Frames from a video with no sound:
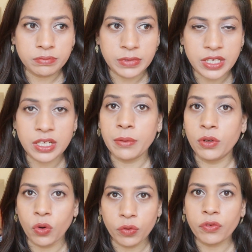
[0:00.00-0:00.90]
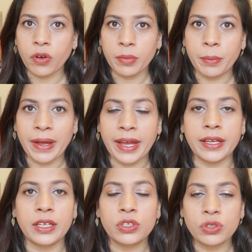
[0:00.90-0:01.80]
getting a loan from a
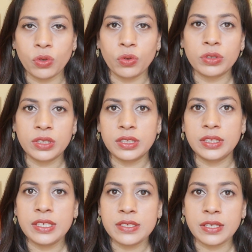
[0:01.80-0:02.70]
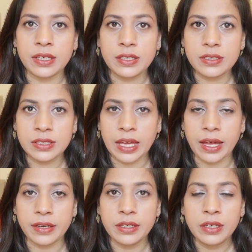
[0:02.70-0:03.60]
bank. So these things
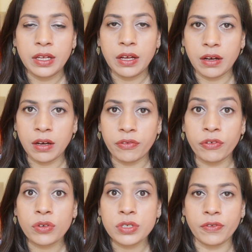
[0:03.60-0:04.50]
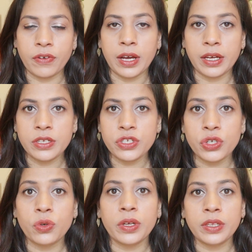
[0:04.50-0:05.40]
can fructify
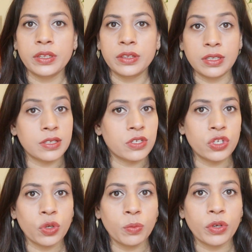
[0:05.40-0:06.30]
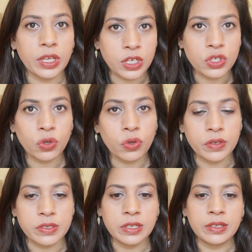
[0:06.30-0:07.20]
during this new moon in
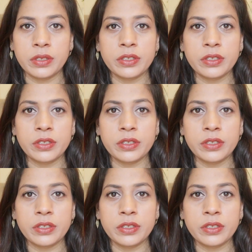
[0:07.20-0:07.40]
Taurus.